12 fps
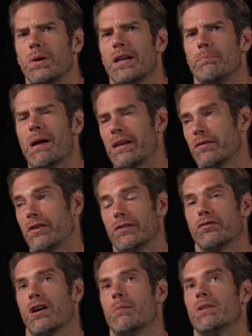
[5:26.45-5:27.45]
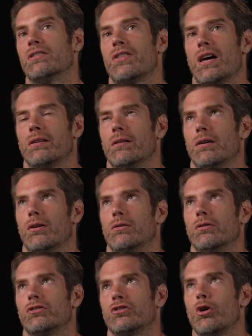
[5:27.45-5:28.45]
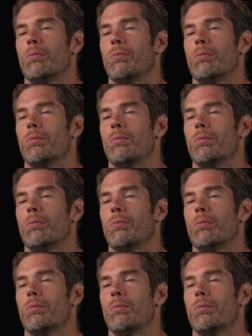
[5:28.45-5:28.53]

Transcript: we benefit from is that so